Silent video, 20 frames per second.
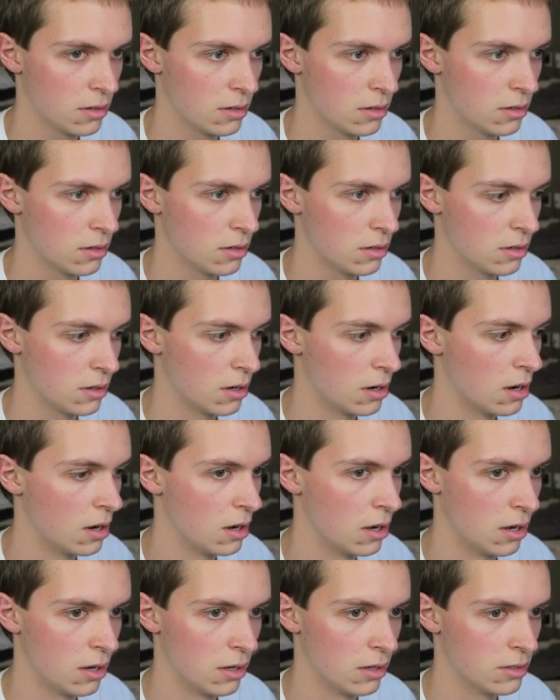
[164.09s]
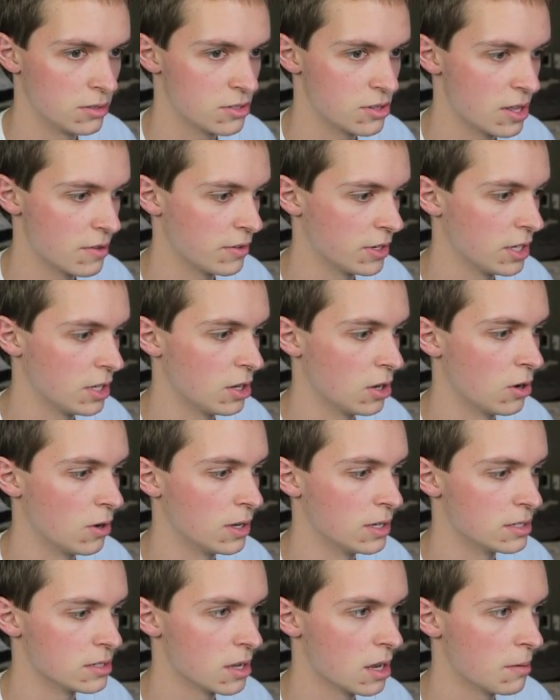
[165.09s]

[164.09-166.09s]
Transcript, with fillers: So that video is